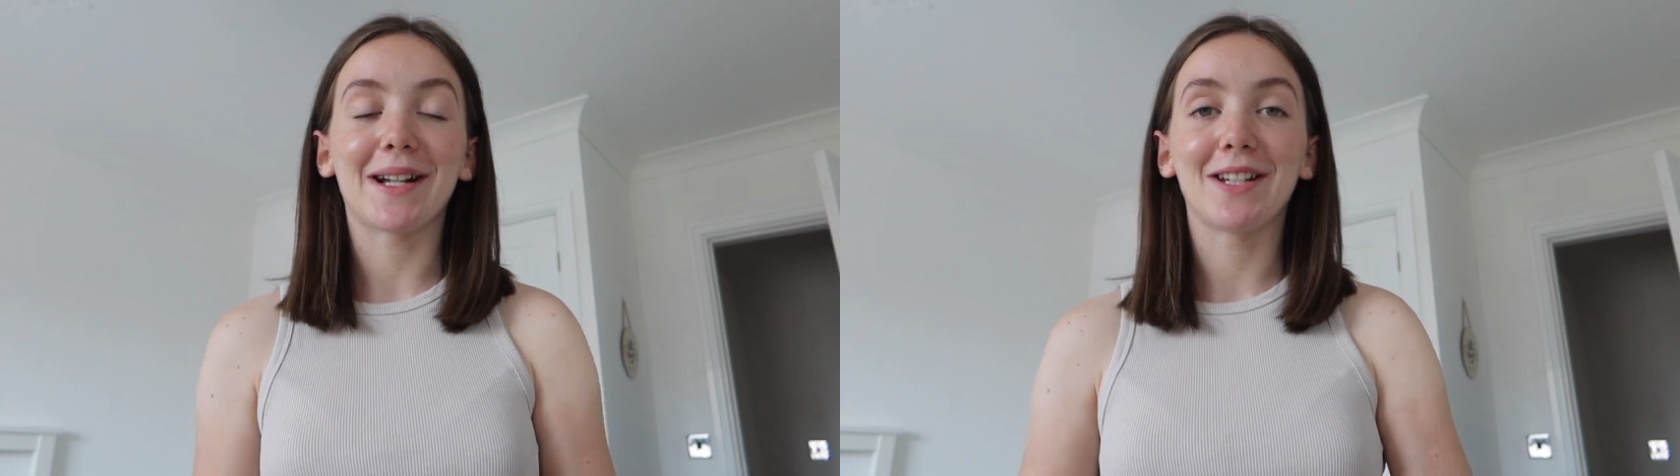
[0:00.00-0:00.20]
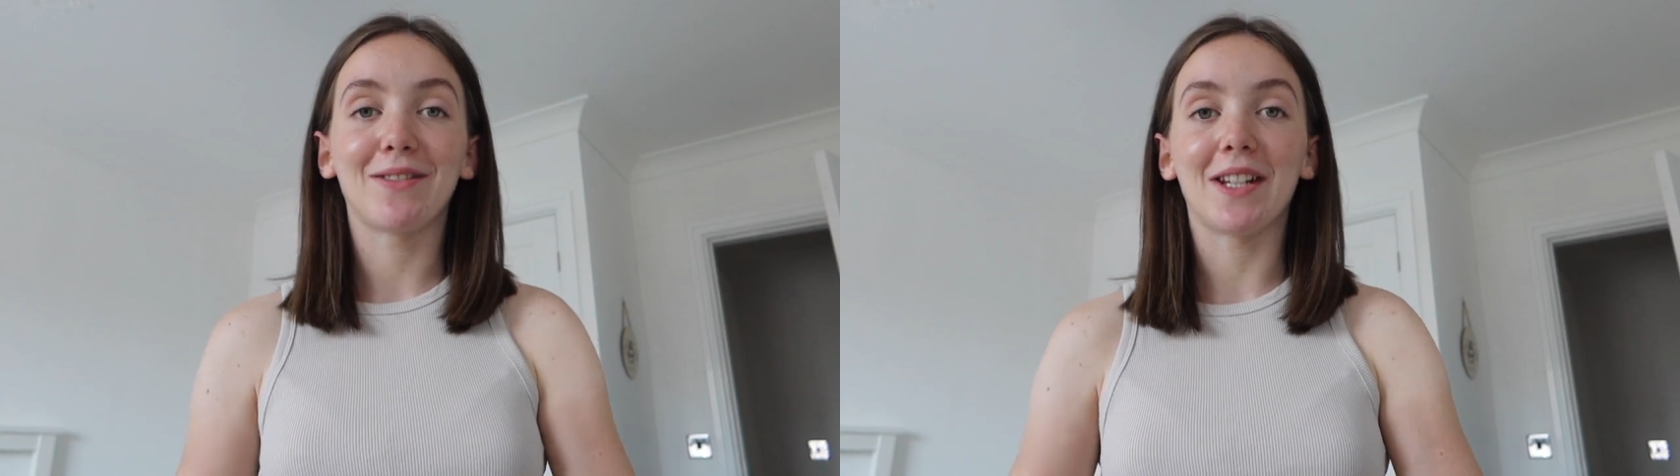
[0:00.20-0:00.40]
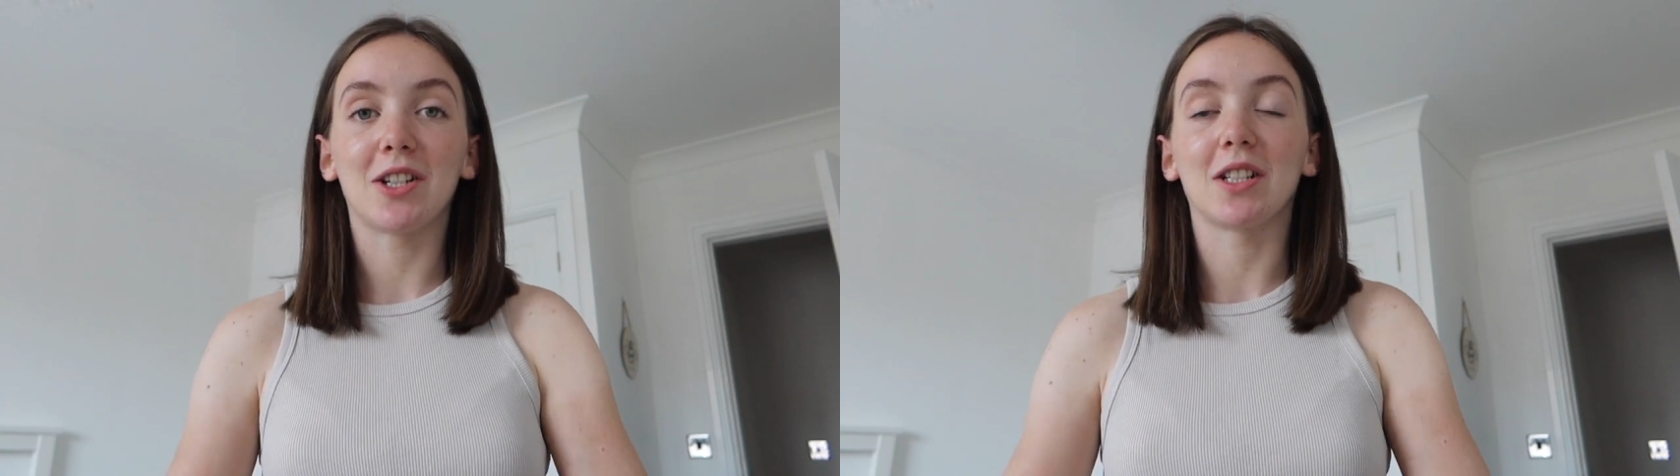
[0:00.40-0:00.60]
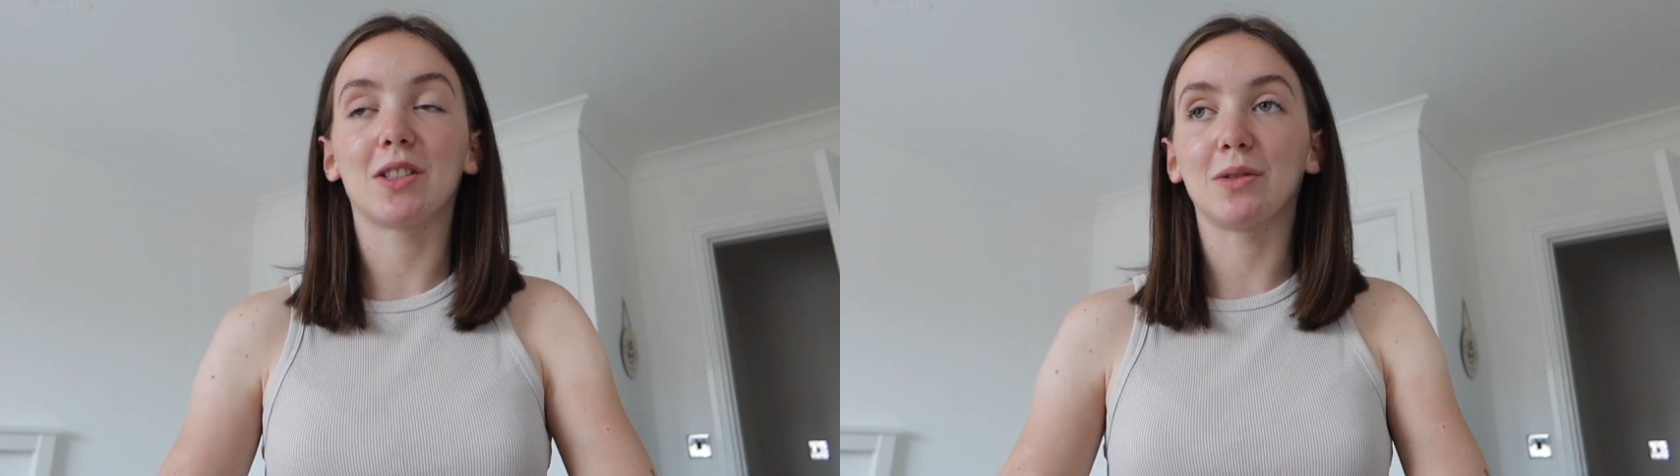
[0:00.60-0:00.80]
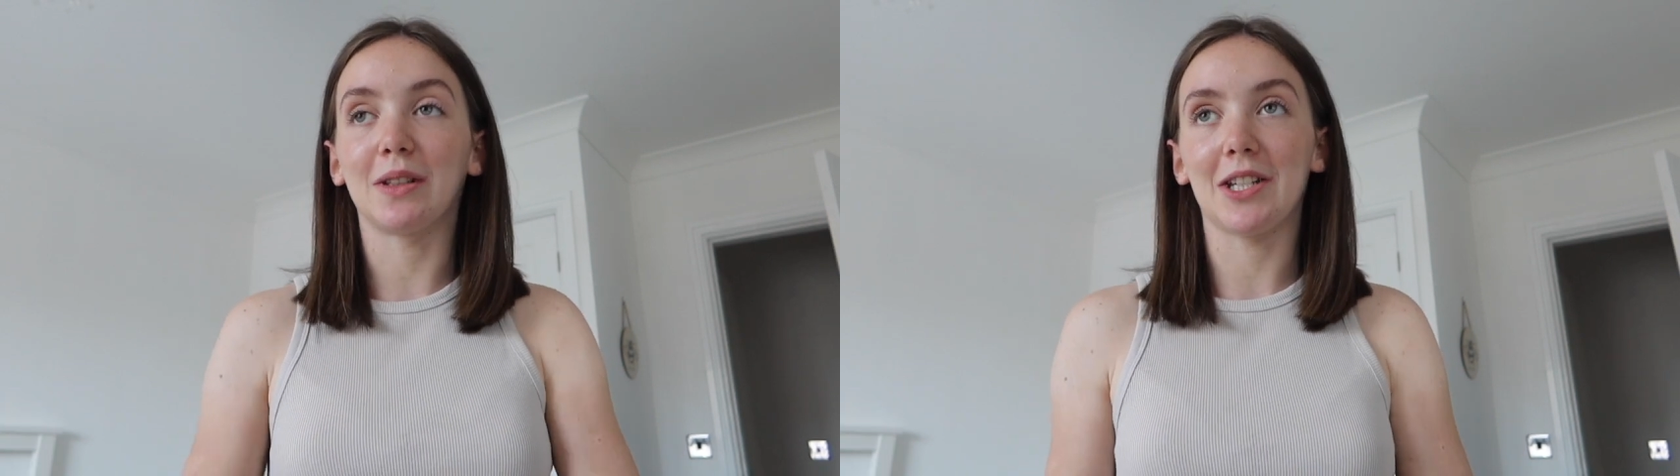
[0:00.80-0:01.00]
actually finishing
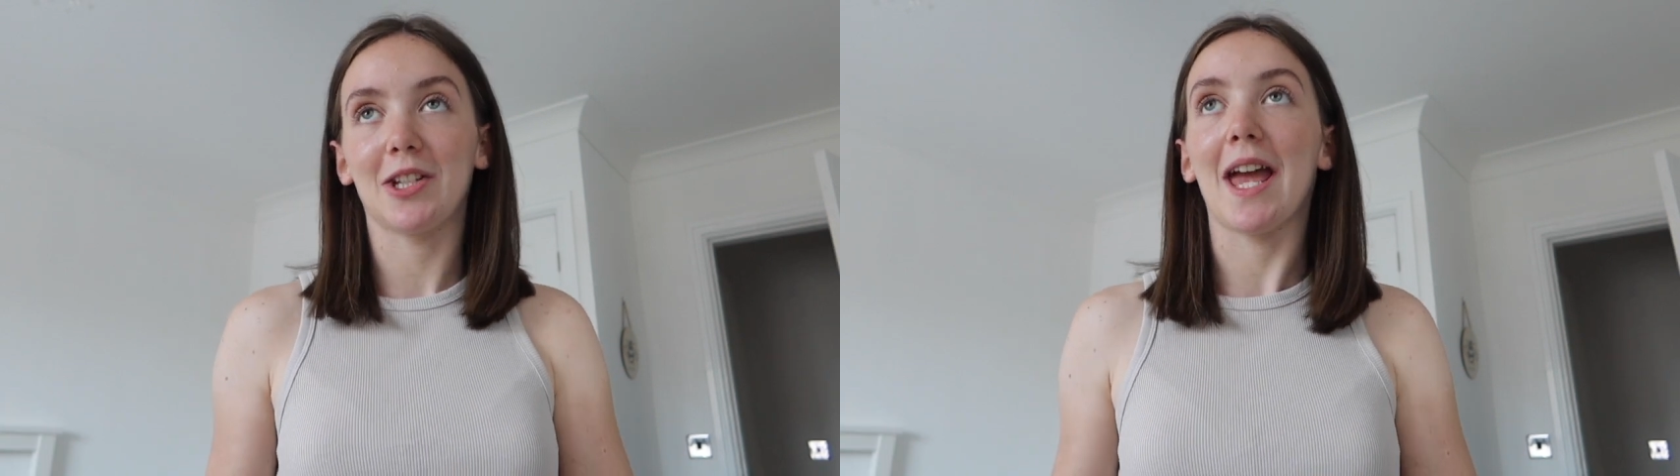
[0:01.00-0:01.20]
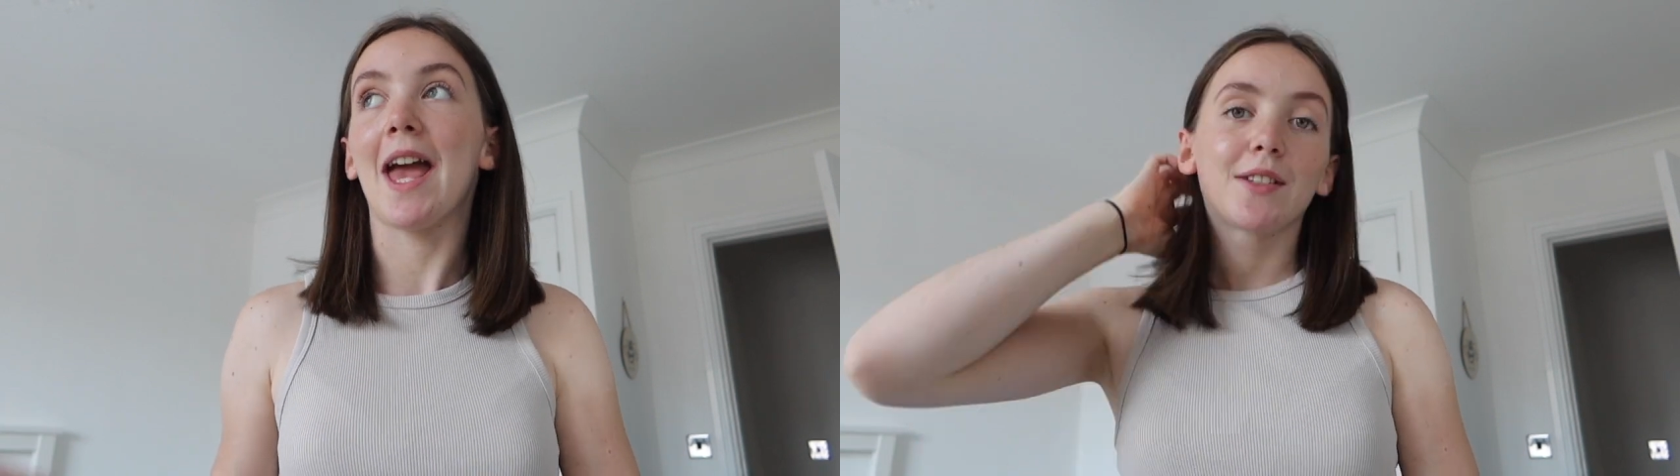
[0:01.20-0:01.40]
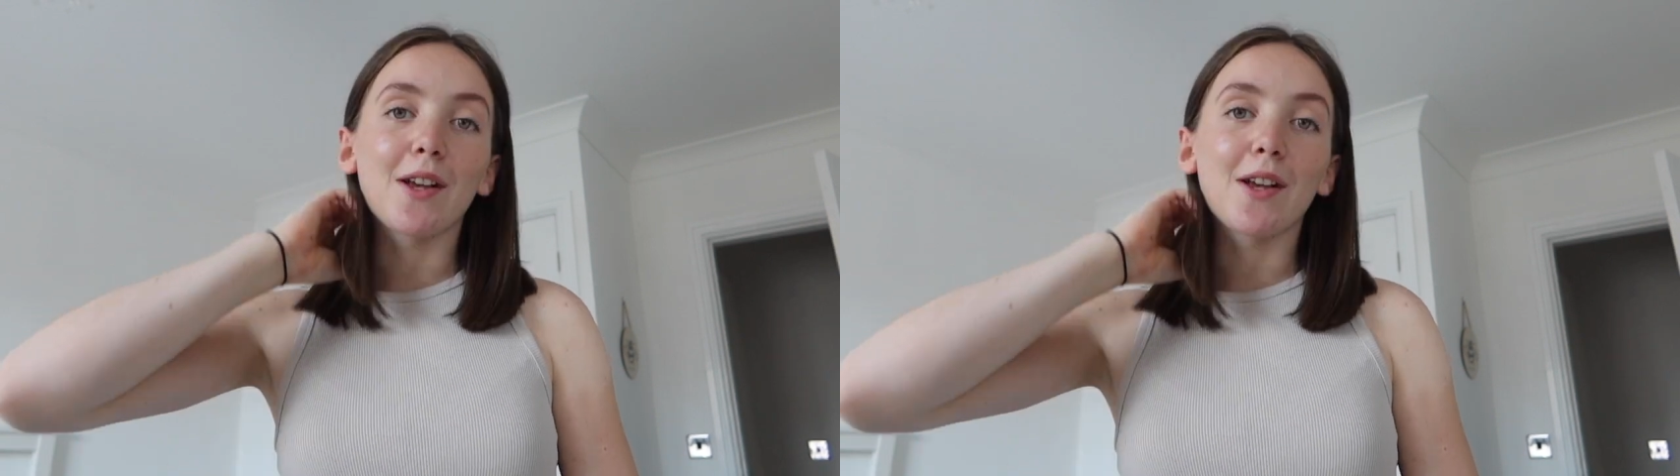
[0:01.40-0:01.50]
school this year.